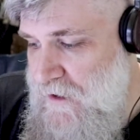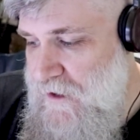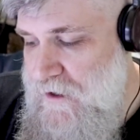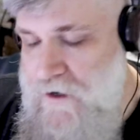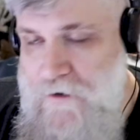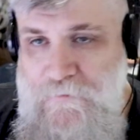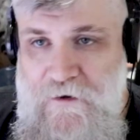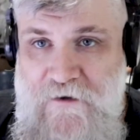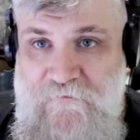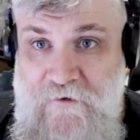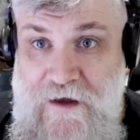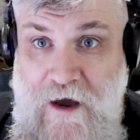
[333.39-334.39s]

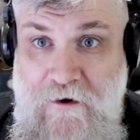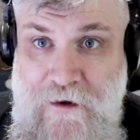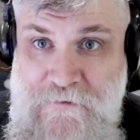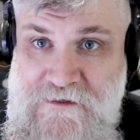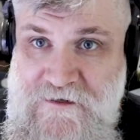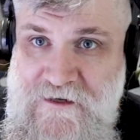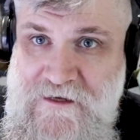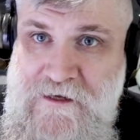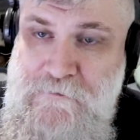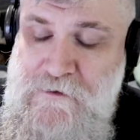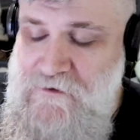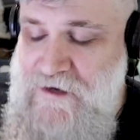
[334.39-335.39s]
But for now, I'm just going to
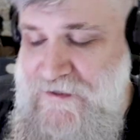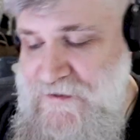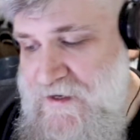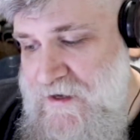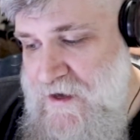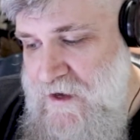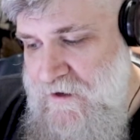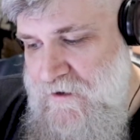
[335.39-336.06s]
keep you guessing